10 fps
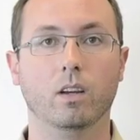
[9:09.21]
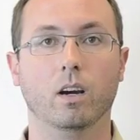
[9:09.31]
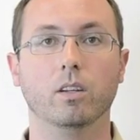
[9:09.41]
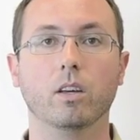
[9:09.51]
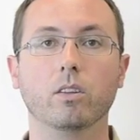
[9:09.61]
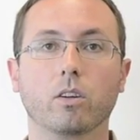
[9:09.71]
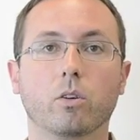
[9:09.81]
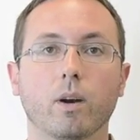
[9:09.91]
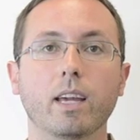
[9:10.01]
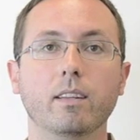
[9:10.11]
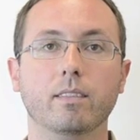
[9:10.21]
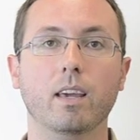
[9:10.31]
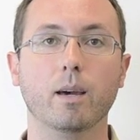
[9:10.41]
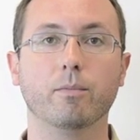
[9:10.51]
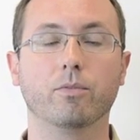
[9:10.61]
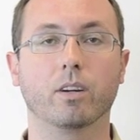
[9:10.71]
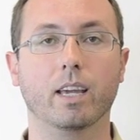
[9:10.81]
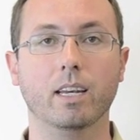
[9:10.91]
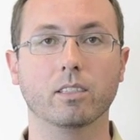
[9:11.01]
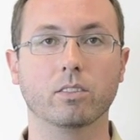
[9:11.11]
Another great tip for
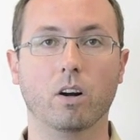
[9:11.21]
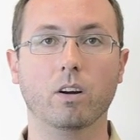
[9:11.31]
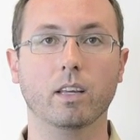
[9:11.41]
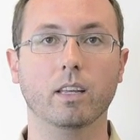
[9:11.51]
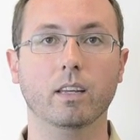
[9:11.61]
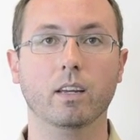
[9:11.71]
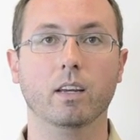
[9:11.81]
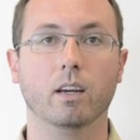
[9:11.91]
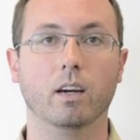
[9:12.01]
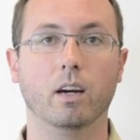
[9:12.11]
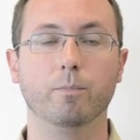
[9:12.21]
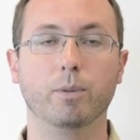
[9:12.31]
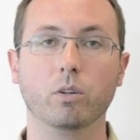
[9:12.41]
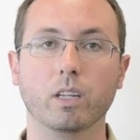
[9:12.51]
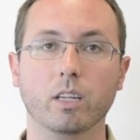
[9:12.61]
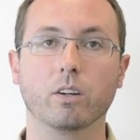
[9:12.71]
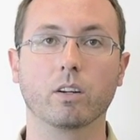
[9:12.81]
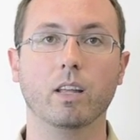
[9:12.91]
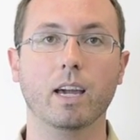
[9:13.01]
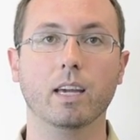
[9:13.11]
getting started building your
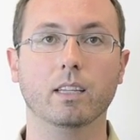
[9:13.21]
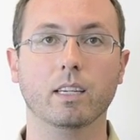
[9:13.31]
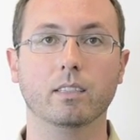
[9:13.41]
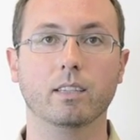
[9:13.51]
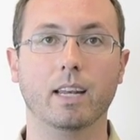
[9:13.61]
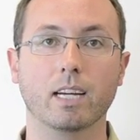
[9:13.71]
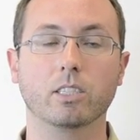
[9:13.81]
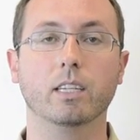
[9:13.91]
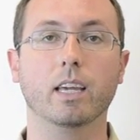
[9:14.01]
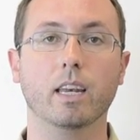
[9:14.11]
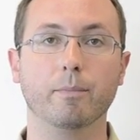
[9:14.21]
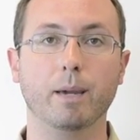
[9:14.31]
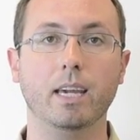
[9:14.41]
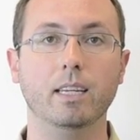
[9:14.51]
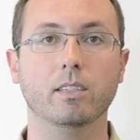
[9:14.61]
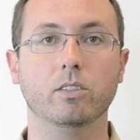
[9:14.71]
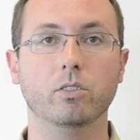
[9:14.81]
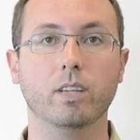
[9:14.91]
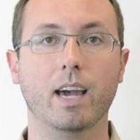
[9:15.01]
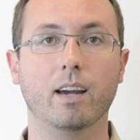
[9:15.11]
client list and actually getting paid to
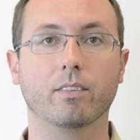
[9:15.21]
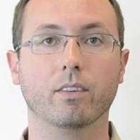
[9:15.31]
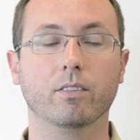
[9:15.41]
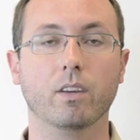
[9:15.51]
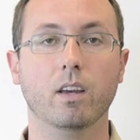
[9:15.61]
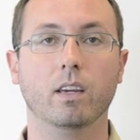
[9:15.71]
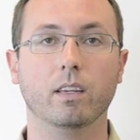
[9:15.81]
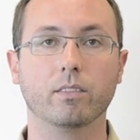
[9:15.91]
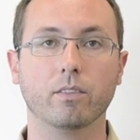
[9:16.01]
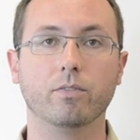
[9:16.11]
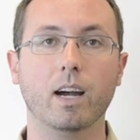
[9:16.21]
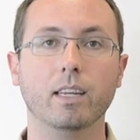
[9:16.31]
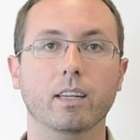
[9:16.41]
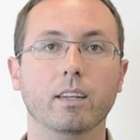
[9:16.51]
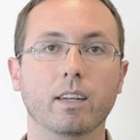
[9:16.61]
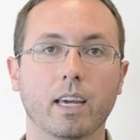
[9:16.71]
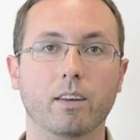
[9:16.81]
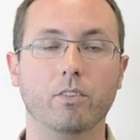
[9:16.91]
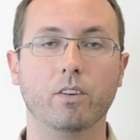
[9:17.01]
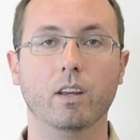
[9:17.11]
do taxes is to find a
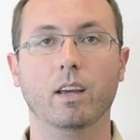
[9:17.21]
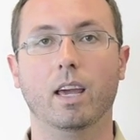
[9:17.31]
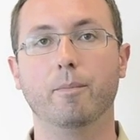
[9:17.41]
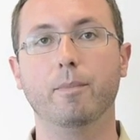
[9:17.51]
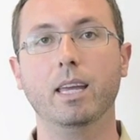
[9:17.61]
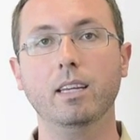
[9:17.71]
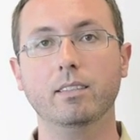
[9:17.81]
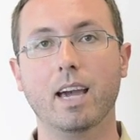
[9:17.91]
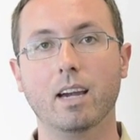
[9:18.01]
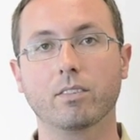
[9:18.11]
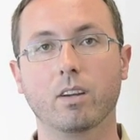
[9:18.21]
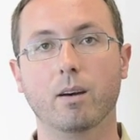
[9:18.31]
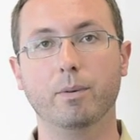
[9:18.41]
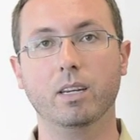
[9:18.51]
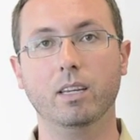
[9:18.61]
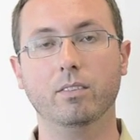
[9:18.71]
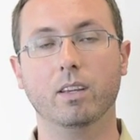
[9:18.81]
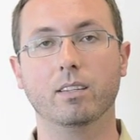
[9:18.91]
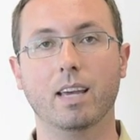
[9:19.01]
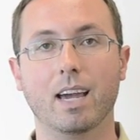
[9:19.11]
niche. And many tax companies
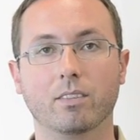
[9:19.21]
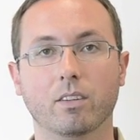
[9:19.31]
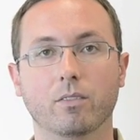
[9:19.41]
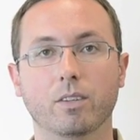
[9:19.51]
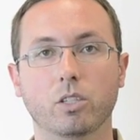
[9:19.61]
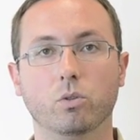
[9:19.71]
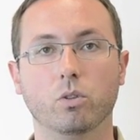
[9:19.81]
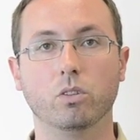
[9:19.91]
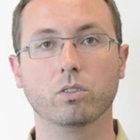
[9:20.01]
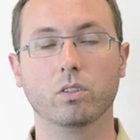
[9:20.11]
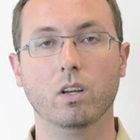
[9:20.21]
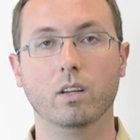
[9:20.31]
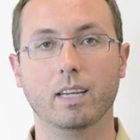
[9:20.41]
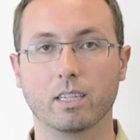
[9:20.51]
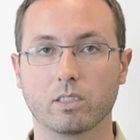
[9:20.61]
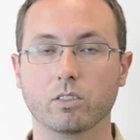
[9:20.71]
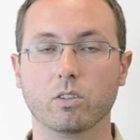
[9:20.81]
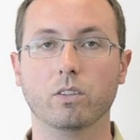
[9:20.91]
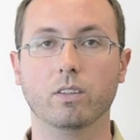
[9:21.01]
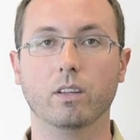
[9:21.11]
and tax individuals, tax
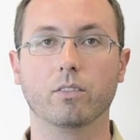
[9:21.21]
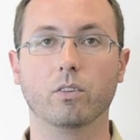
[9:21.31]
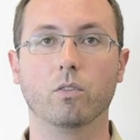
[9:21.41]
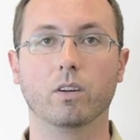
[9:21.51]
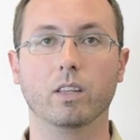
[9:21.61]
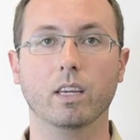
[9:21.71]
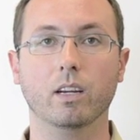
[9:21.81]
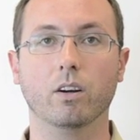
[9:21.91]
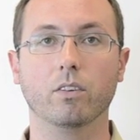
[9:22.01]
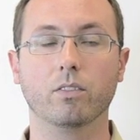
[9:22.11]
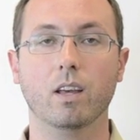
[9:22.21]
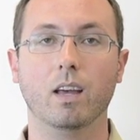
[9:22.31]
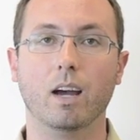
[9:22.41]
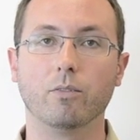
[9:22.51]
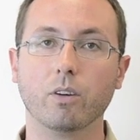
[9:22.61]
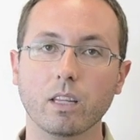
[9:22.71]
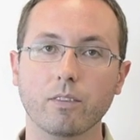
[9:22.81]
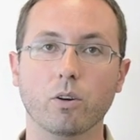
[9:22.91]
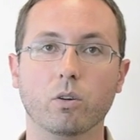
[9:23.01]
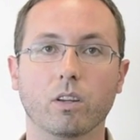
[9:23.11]
consultants over the years have really
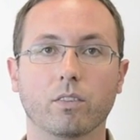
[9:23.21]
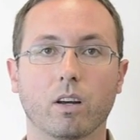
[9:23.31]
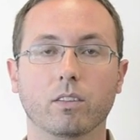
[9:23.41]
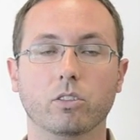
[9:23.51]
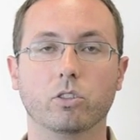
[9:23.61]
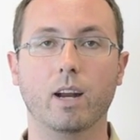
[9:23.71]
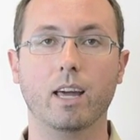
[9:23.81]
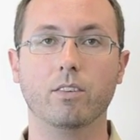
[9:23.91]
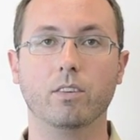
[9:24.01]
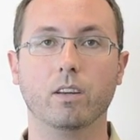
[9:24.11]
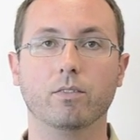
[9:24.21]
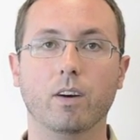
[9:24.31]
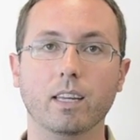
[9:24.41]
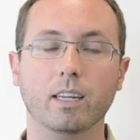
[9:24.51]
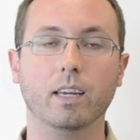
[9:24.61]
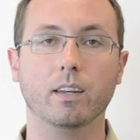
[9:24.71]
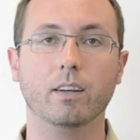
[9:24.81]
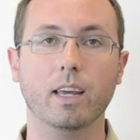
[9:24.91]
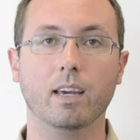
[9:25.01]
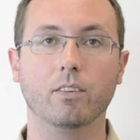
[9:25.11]
focused on this strategy of finding a
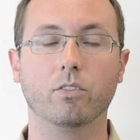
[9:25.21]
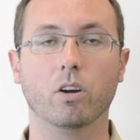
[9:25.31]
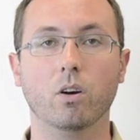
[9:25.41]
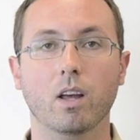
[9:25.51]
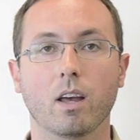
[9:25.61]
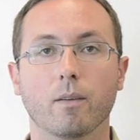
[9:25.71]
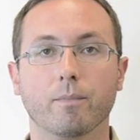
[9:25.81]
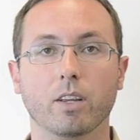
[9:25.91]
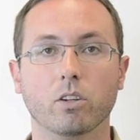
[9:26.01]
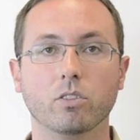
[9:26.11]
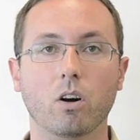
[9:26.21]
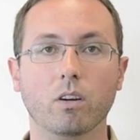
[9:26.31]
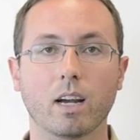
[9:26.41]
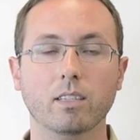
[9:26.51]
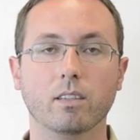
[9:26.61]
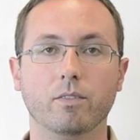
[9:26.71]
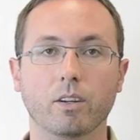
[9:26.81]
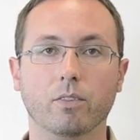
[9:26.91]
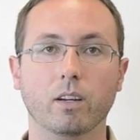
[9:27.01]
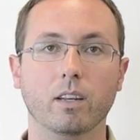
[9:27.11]
niche. So there's all kinds of
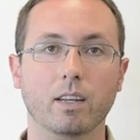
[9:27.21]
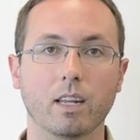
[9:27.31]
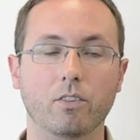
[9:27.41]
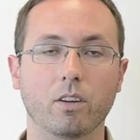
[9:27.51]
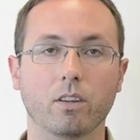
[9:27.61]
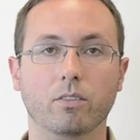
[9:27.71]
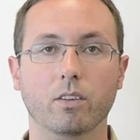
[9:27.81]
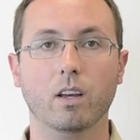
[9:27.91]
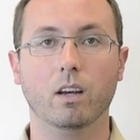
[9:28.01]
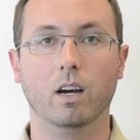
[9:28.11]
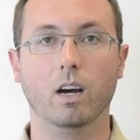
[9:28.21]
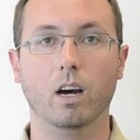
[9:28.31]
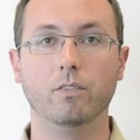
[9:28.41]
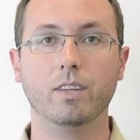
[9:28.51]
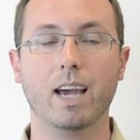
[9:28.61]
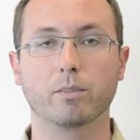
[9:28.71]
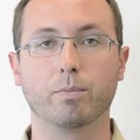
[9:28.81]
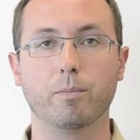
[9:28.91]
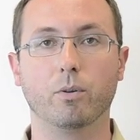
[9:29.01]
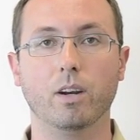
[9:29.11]
different niches of tax
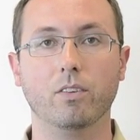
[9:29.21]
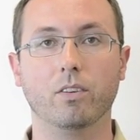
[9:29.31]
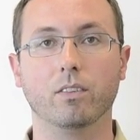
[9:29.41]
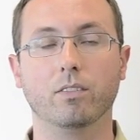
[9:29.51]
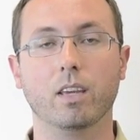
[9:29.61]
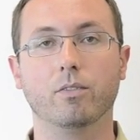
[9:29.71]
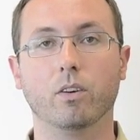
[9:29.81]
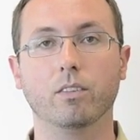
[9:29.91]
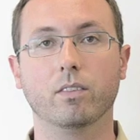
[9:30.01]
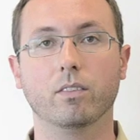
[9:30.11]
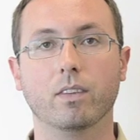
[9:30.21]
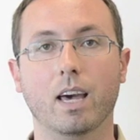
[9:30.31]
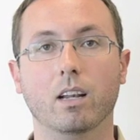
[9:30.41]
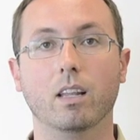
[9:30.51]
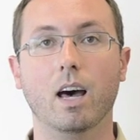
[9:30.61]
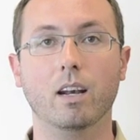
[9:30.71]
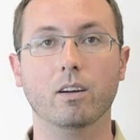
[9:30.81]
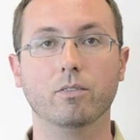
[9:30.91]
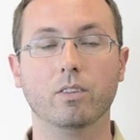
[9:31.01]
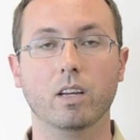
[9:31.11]
preparation. Say for instance that a lot
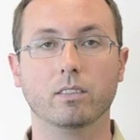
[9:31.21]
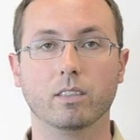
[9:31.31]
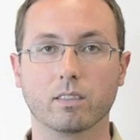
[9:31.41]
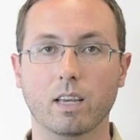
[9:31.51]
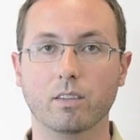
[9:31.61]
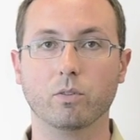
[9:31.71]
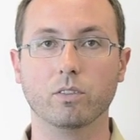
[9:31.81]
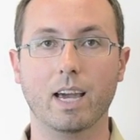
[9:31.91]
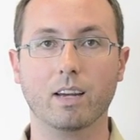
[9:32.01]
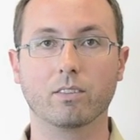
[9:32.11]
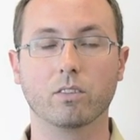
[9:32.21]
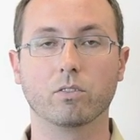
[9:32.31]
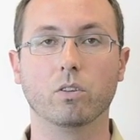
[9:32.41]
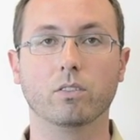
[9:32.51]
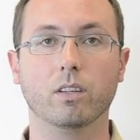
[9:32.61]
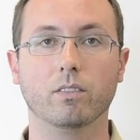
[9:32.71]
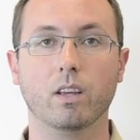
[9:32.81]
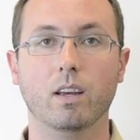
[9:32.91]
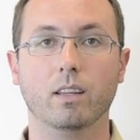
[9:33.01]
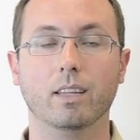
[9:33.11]
of successful tax consultants,
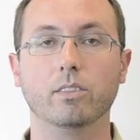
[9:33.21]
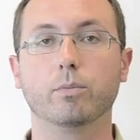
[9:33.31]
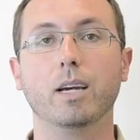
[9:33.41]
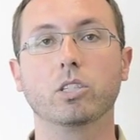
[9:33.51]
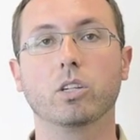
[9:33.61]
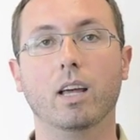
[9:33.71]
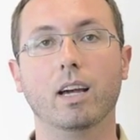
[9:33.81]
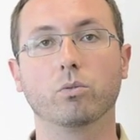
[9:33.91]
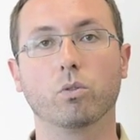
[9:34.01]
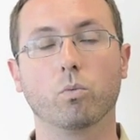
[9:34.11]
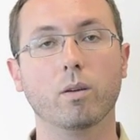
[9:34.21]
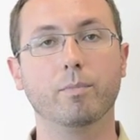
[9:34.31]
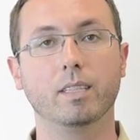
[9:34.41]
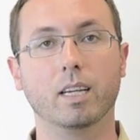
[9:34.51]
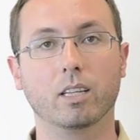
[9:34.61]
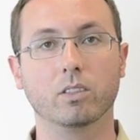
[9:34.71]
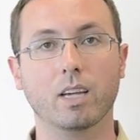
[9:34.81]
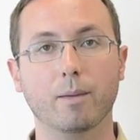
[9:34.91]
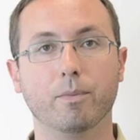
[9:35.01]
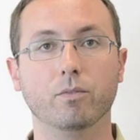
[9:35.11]
they specialize with one particular
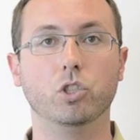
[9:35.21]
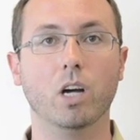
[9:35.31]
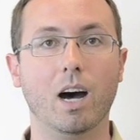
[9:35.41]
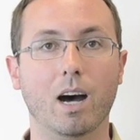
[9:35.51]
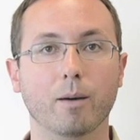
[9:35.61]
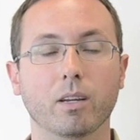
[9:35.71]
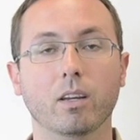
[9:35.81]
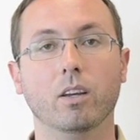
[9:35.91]
type of job.